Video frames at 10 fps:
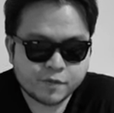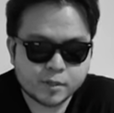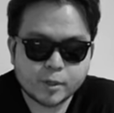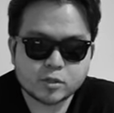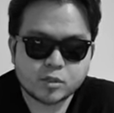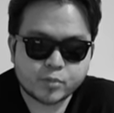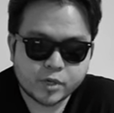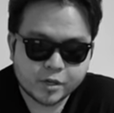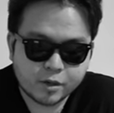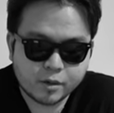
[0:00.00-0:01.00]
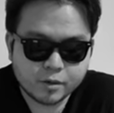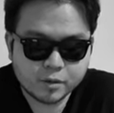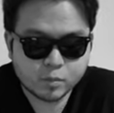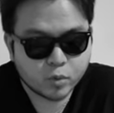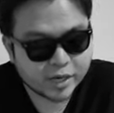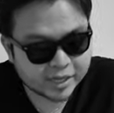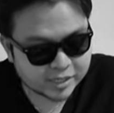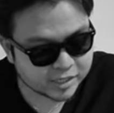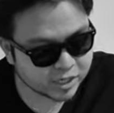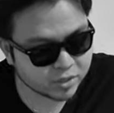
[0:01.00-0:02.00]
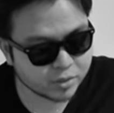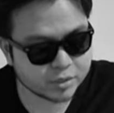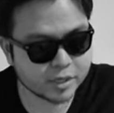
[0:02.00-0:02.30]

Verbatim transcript: feel about spread collared. What I can tell you is